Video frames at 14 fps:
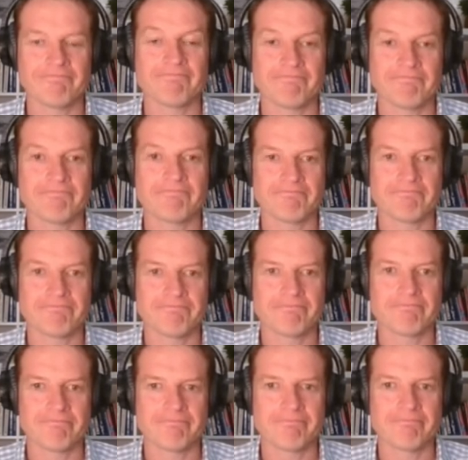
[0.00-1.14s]

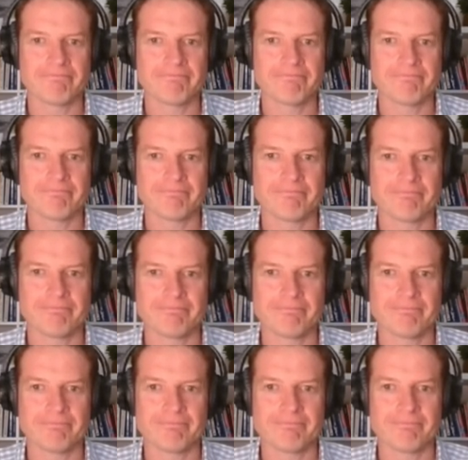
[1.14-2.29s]

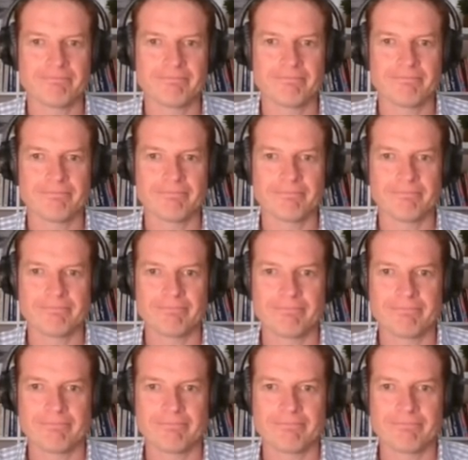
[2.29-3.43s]

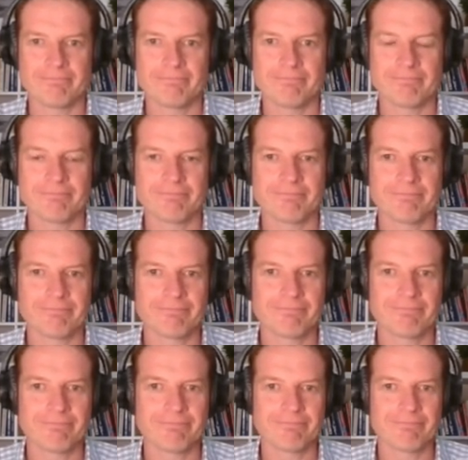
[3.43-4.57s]

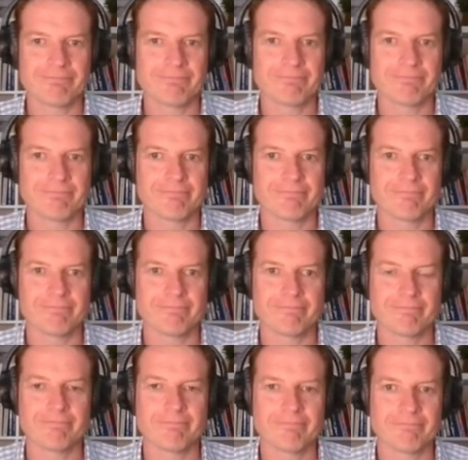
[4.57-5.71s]

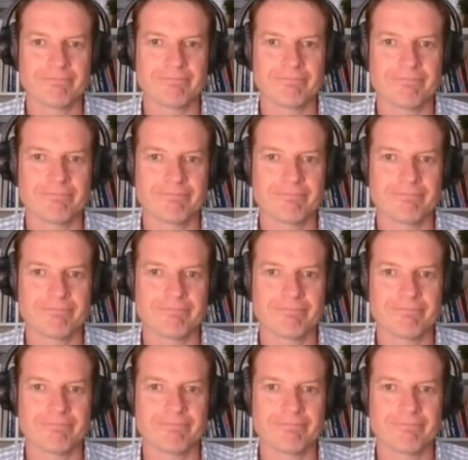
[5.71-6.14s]
No words are spoken by the person on screen.